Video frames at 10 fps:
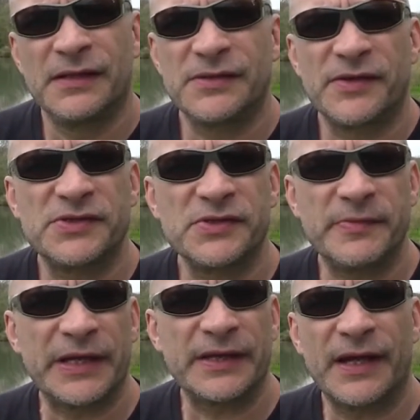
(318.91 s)
Nothing too
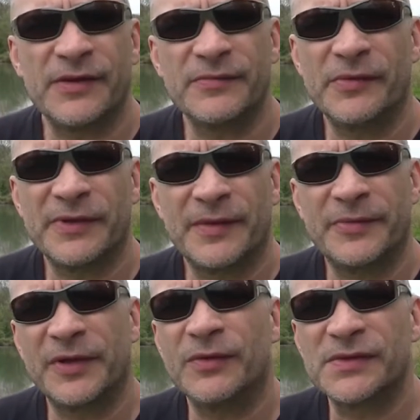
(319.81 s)
big in there at the moment. That
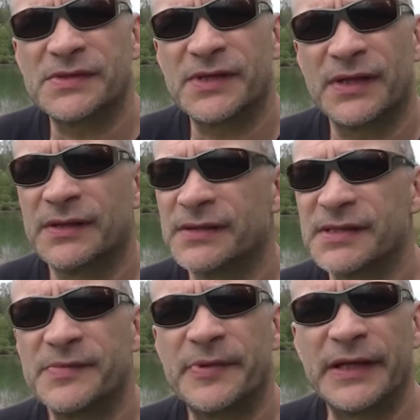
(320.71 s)
big one's
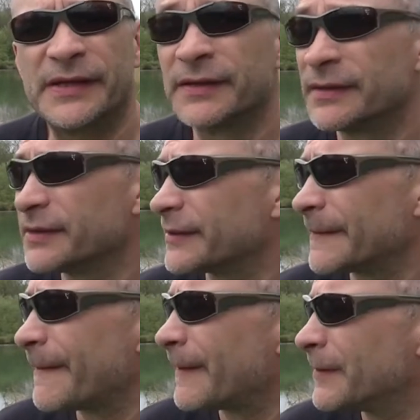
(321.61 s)
disappeared.
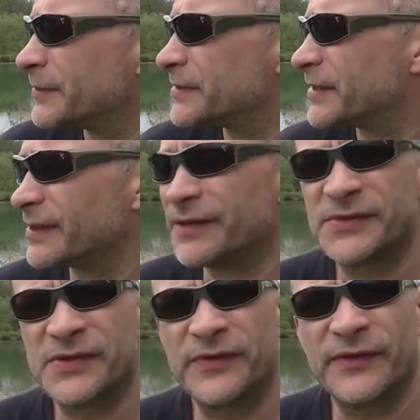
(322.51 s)
So there's
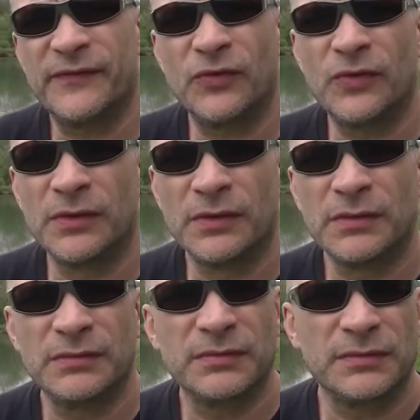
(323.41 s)
3 or 4
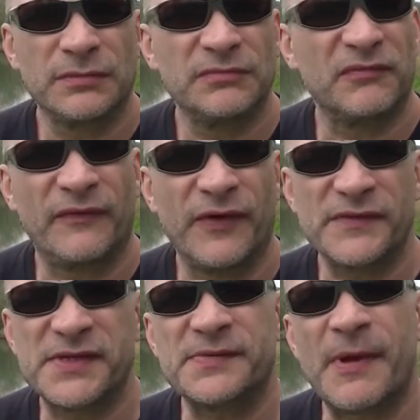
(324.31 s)
5 or
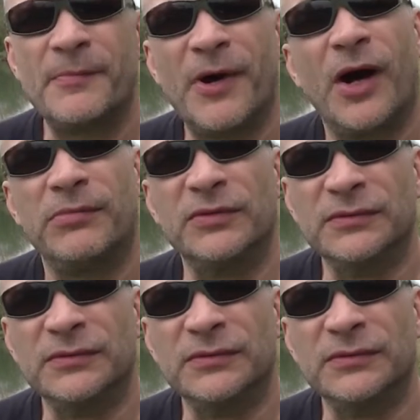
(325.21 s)
6 pound barbel,